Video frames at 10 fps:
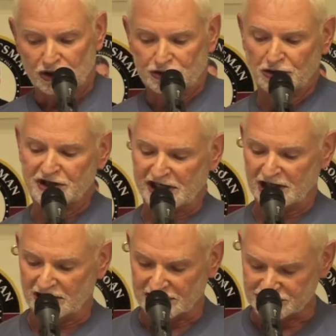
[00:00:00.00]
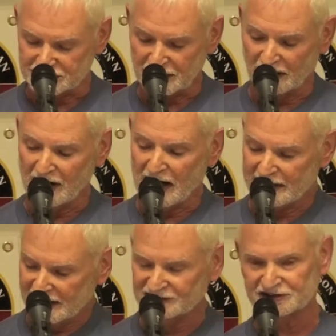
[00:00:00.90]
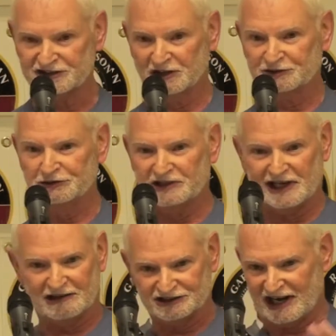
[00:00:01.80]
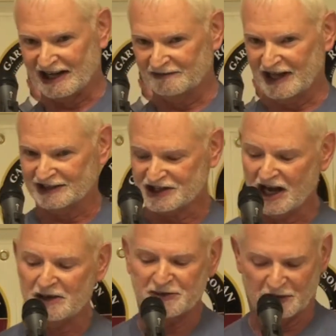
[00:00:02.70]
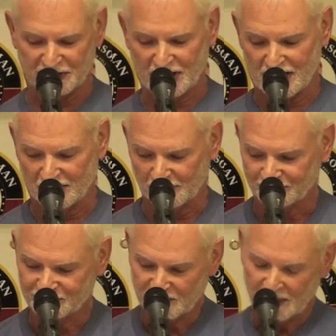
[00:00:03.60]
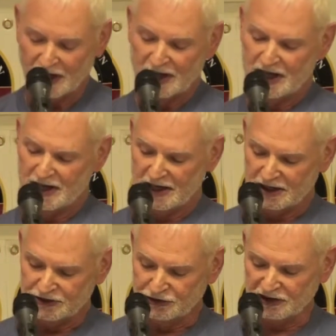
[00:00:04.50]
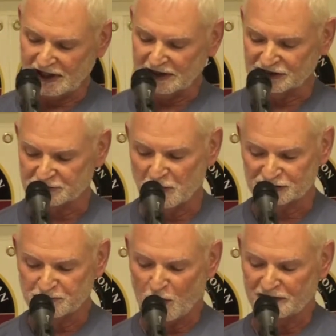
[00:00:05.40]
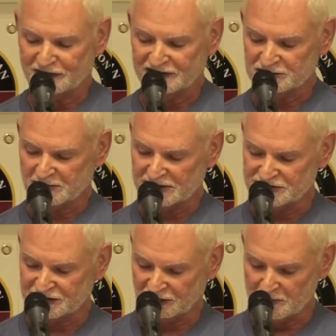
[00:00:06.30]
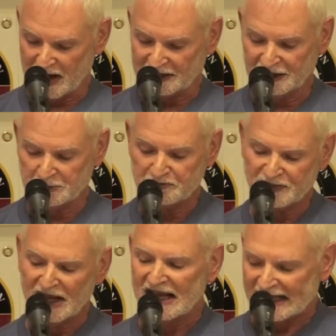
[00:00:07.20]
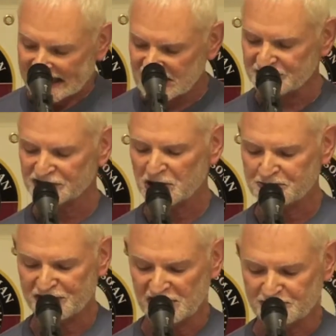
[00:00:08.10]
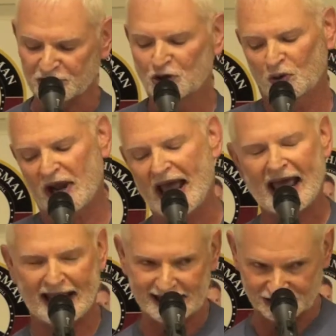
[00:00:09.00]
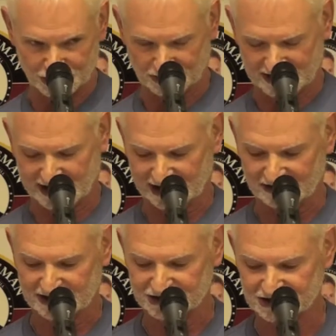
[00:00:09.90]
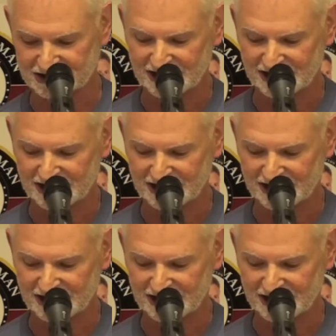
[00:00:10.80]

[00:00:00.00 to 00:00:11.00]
Newt Gingrich. All right, here's the deal with Newt Gingrich. I don't have a lot of time. Here we go. Newt Gingrich, the most important thing to consider about him, even the people who hate Newt Gingrich